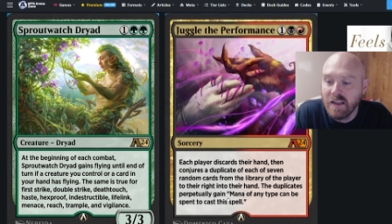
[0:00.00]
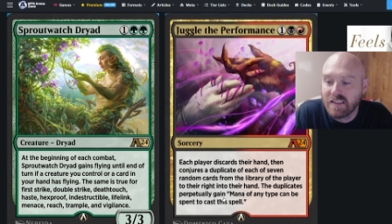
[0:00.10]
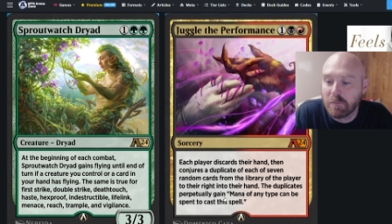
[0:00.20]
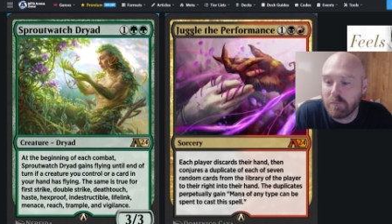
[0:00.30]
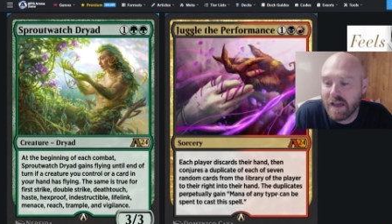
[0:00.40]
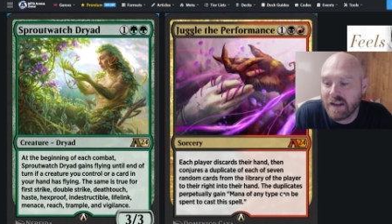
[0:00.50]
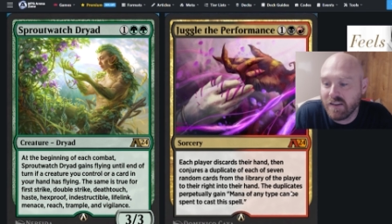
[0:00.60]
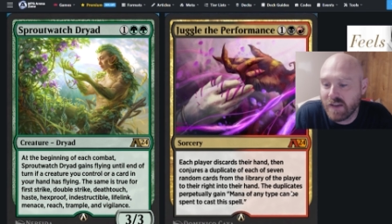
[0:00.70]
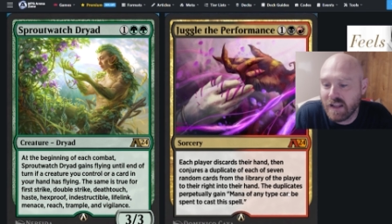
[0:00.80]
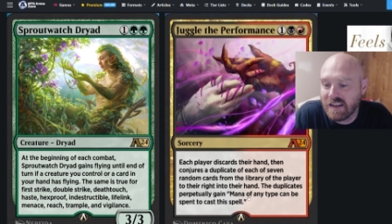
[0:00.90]
The mana
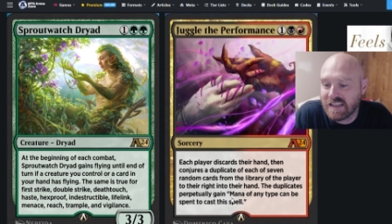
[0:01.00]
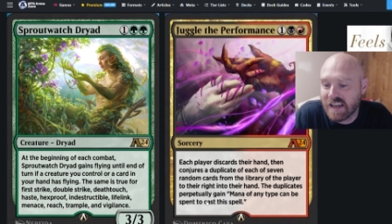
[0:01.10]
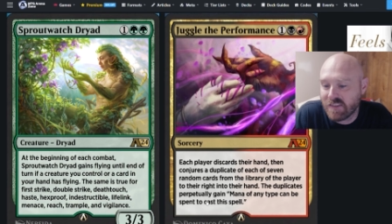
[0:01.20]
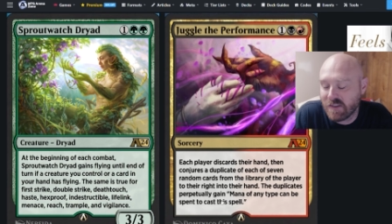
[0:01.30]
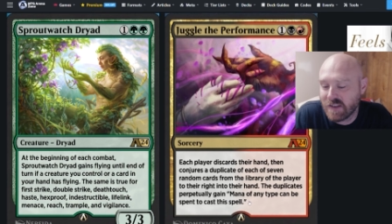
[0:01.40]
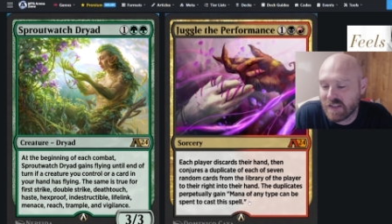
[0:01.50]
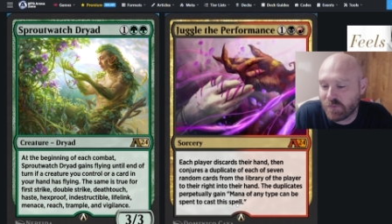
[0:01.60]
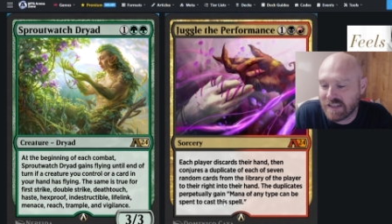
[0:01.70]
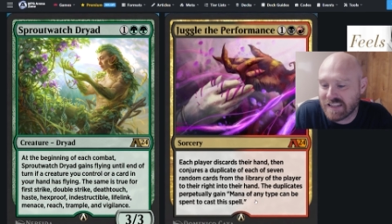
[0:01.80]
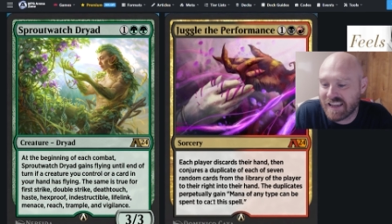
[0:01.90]
of any type can be
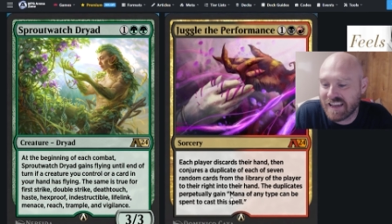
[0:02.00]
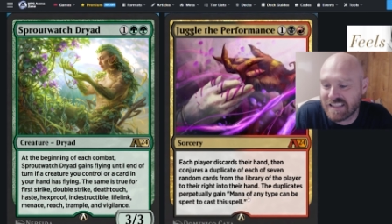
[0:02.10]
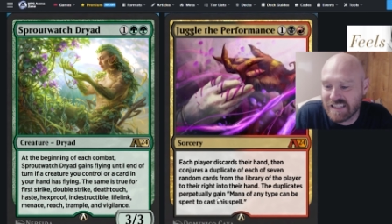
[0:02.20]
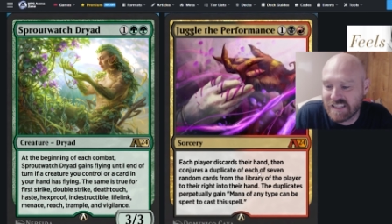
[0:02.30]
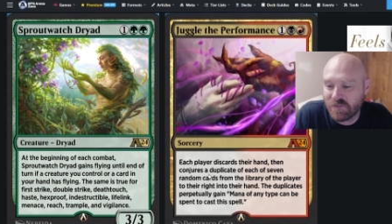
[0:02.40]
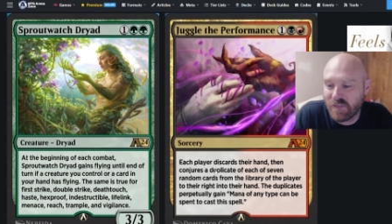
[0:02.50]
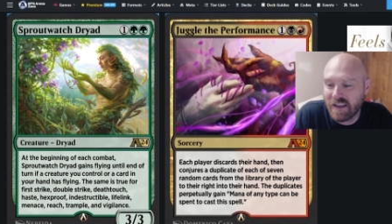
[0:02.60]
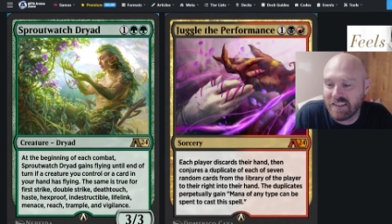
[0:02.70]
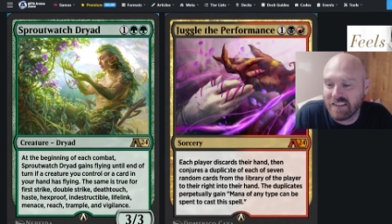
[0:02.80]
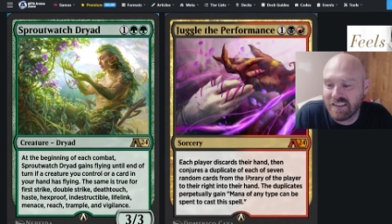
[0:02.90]
spent to cast a
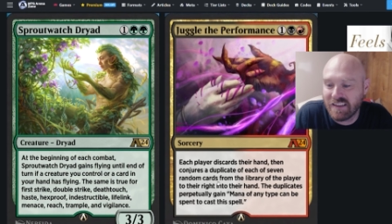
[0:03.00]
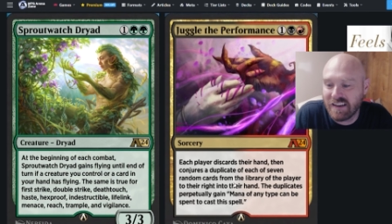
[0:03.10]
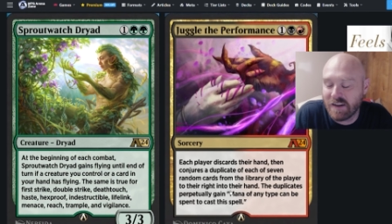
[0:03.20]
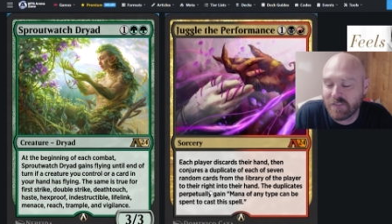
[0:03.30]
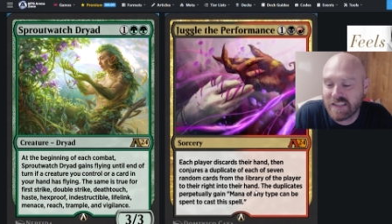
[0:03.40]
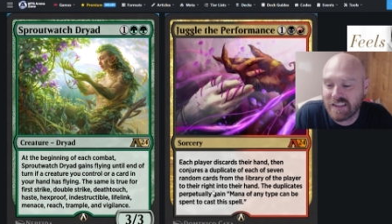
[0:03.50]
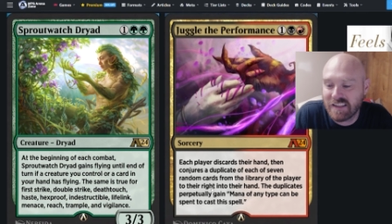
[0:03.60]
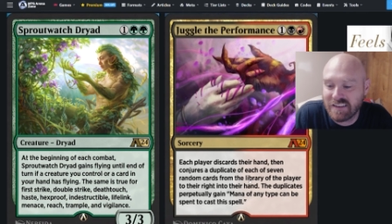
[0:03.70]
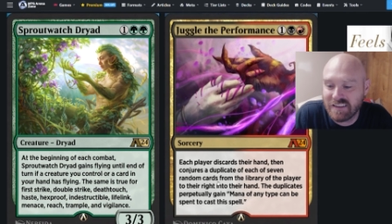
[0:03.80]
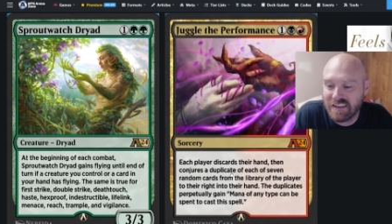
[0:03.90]
spell. Obviously,
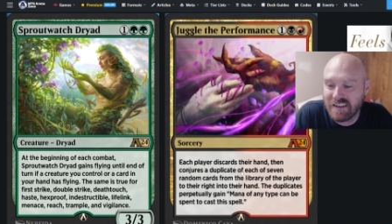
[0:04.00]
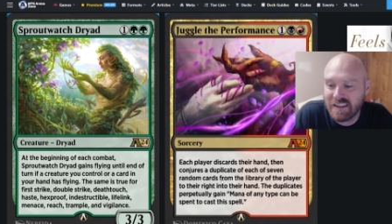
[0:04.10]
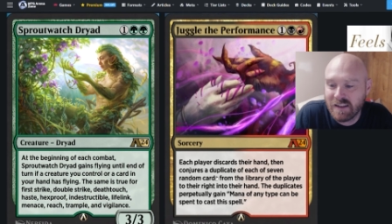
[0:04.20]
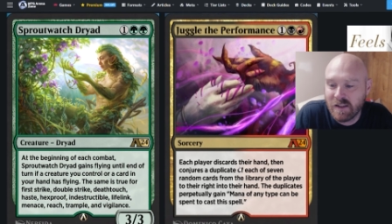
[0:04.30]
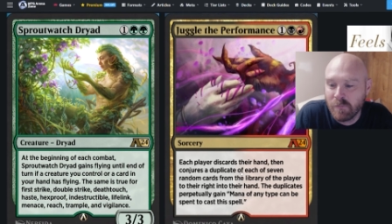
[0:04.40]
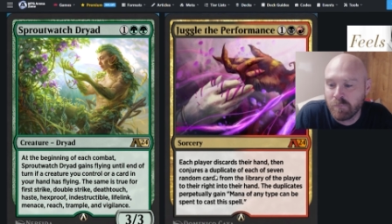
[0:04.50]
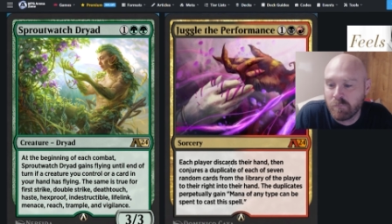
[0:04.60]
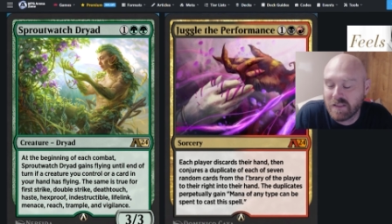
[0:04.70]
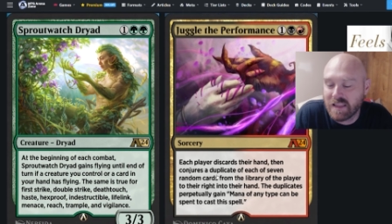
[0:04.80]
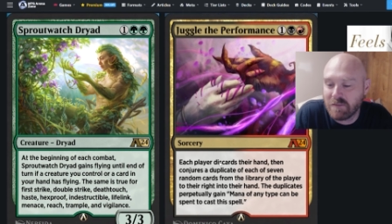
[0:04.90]
that's needed,
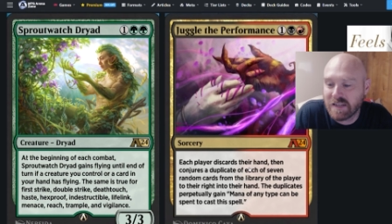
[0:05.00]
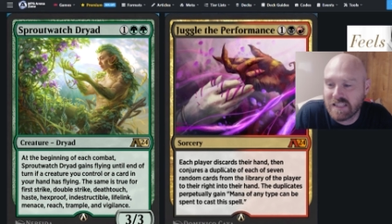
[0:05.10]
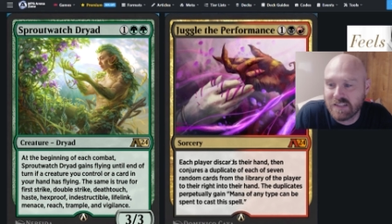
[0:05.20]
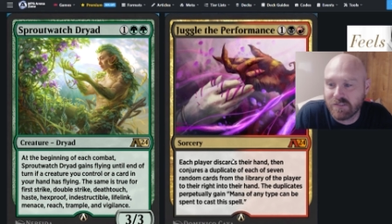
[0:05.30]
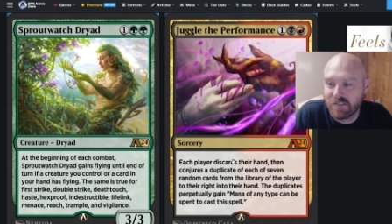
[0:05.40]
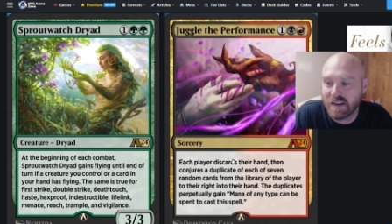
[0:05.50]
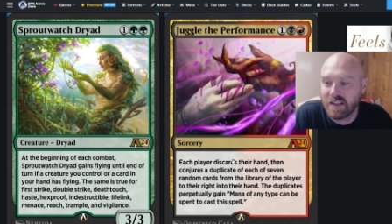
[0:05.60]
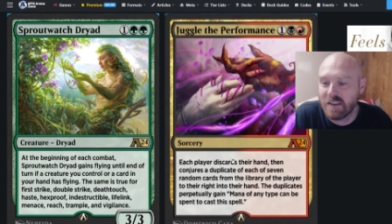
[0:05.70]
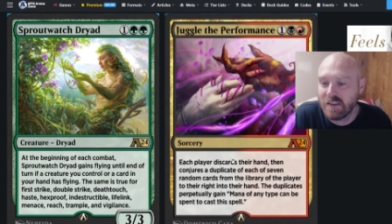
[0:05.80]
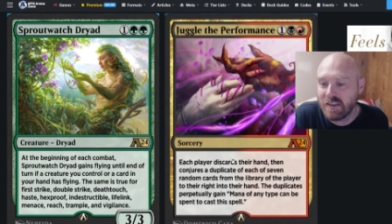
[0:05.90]
but that makes this
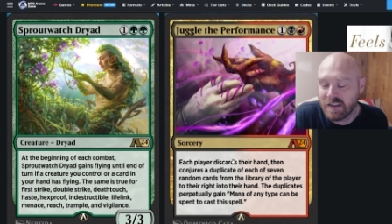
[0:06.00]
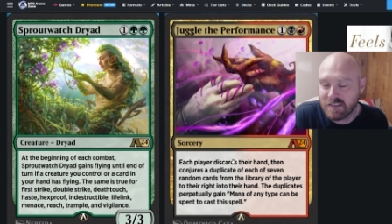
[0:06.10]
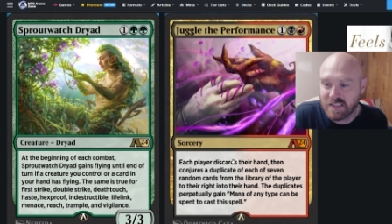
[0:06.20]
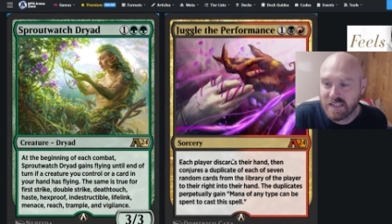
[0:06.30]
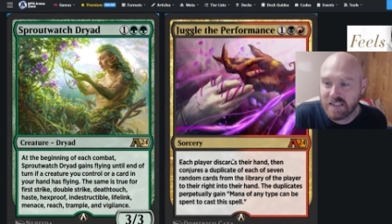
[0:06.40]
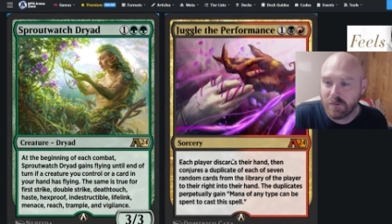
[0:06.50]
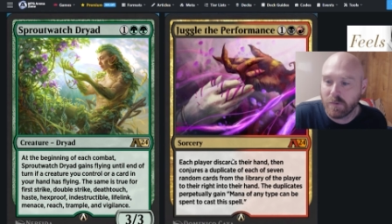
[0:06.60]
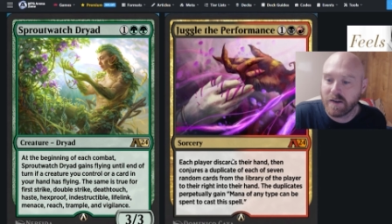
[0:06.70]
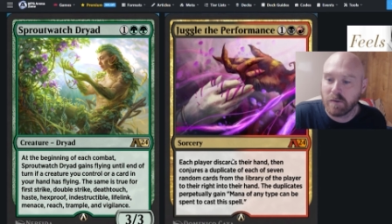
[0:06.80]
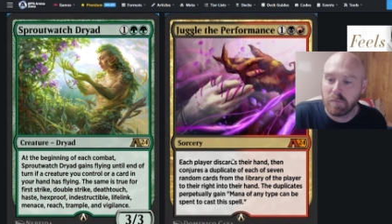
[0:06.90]
really interesting to
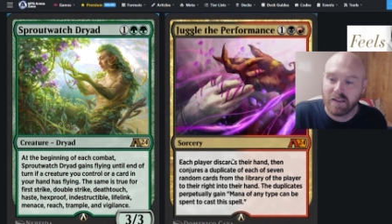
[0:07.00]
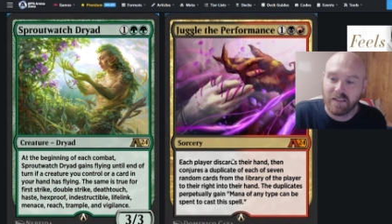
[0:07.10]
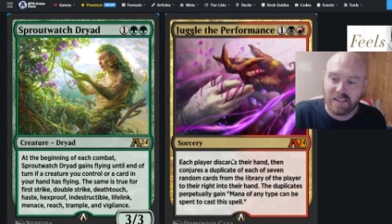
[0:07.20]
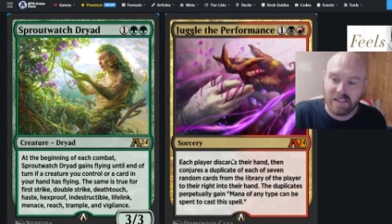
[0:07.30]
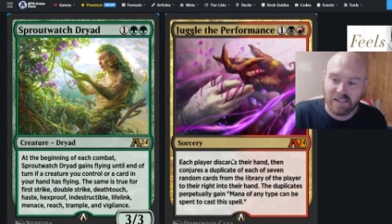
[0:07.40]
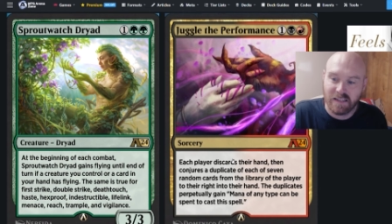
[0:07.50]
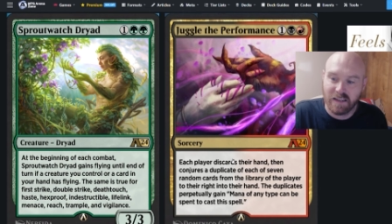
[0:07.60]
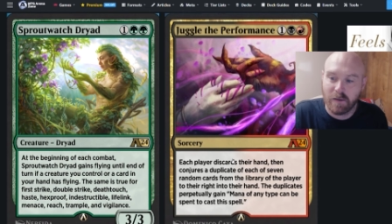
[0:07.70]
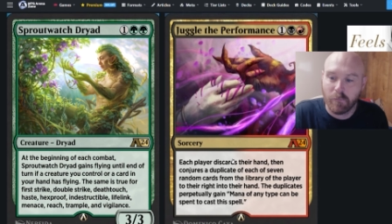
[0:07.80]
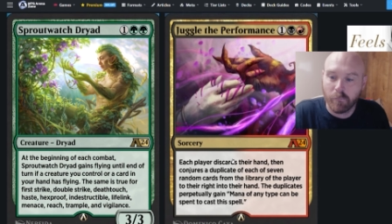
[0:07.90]
where you play this. Because, like,